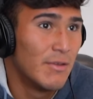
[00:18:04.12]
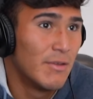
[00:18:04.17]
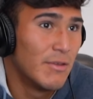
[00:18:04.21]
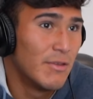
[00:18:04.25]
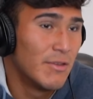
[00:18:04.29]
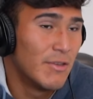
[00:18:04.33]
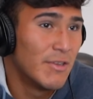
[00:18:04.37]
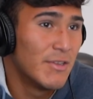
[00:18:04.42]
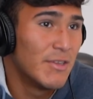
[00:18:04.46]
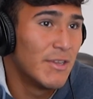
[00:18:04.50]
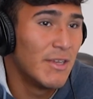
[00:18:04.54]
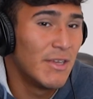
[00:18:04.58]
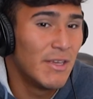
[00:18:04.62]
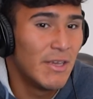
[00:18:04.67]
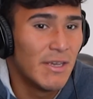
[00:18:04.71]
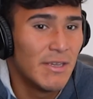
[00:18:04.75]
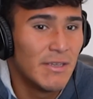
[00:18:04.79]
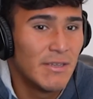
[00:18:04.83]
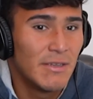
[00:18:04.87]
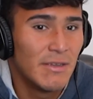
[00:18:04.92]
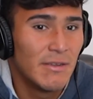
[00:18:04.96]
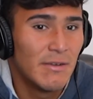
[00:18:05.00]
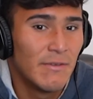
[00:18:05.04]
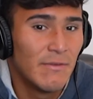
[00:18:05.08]
just in
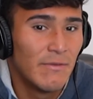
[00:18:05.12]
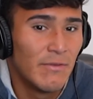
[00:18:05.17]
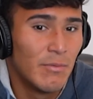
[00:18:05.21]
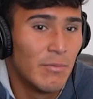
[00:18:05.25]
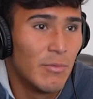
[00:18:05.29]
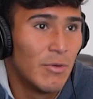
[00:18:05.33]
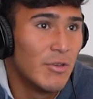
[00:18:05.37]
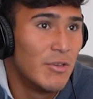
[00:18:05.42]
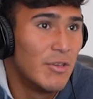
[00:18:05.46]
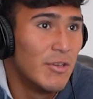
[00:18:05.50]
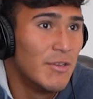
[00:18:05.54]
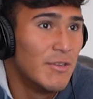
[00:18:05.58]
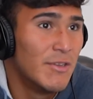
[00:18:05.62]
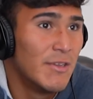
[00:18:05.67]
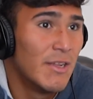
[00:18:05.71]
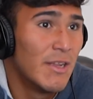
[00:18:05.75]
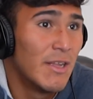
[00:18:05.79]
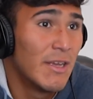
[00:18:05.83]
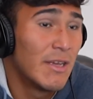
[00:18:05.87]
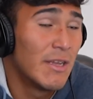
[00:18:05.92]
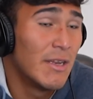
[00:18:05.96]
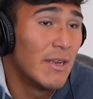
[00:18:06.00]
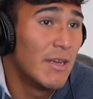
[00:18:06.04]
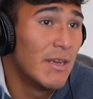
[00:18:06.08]
case of emergency,
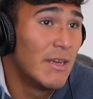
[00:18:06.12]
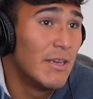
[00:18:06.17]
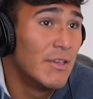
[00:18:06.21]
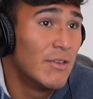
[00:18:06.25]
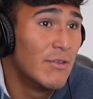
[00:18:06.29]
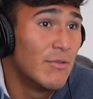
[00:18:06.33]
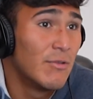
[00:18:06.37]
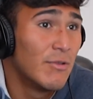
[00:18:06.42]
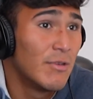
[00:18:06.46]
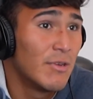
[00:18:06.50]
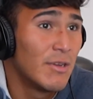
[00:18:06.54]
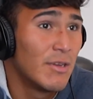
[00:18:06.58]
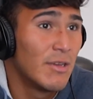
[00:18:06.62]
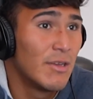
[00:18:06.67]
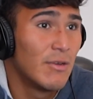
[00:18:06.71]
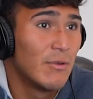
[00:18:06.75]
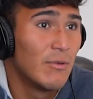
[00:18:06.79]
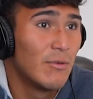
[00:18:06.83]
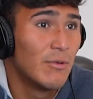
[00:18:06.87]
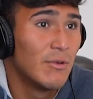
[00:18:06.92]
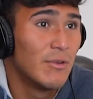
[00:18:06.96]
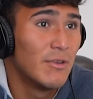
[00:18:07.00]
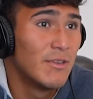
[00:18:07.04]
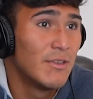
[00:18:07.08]
like an injury
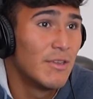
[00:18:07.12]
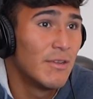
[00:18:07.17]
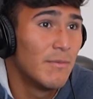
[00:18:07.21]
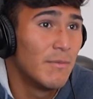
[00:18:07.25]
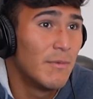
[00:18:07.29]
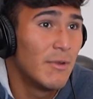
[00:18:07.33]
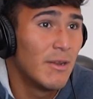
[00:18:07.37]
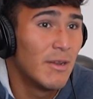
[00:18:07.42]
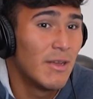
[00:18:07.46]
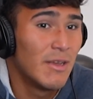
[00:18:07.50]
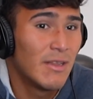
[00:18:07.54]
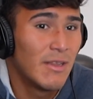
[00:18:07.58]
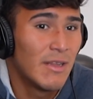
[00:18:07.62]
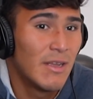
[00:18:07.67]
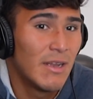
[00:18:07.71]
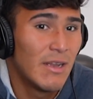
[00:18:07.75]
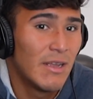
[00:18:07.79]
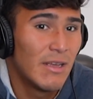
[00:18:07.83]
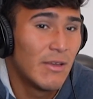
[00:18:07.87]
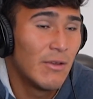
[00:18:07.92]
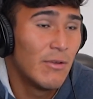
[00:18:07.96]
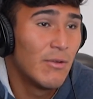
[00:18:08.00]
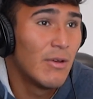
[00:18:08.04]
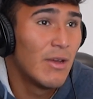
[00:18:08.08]
or something like that.
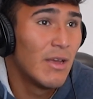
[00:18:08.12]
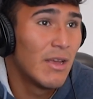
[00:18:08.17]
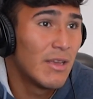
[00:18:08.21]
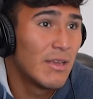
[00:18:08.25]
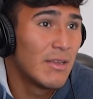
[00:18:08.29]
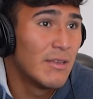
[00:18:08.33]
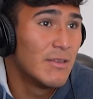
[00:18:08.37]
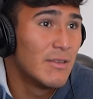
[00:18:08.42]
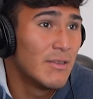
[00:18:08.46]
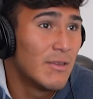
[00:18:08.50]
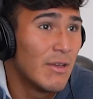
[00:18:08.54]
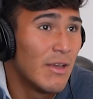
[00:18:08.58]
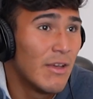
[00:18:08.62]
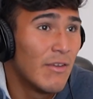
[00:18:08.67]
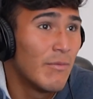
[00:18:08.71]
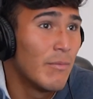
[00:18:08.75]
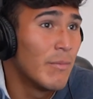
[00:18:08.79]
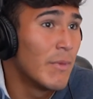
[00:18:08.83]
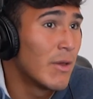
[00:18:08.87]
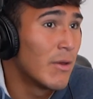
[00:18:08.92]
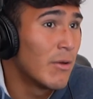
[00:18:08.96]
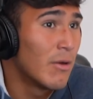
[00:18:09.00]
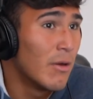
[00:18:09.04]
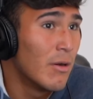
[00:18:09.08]
Like, you know, I can still have
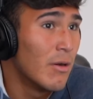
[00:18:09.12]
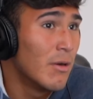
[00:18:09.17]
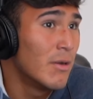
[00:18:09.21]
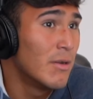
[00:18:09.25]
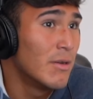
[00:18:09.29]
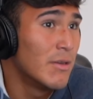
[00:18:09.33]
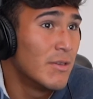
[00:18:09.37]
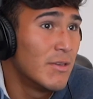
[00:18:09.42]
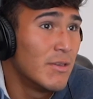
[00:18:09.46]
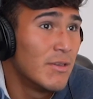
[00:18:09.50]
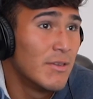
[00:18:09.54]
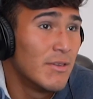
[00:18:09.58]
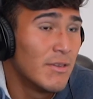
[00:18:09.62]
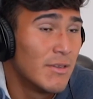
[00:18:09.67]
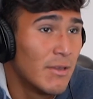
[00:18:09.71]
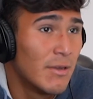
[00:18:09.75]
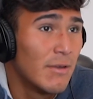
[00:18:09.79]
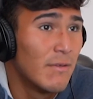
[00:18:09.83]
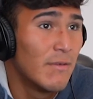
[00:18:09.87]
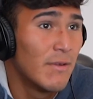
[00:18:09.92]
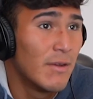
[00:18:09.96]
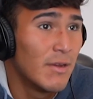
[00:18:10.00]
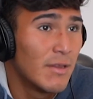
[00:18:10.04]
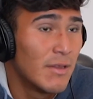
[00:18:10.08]
my college and
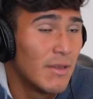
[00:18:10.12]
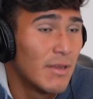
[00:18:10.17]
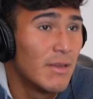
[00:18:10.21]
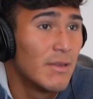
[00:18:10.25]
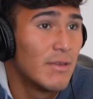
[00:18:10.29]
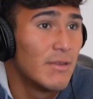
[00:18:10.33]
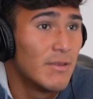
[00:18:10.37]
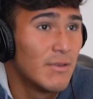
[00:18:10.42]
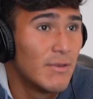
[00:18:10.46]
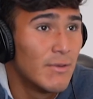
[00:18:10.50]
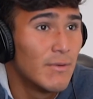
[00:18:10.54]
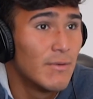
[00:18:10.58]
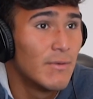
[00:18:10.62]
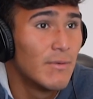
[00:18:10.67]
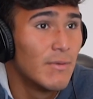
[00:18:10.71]
stuff like that, so.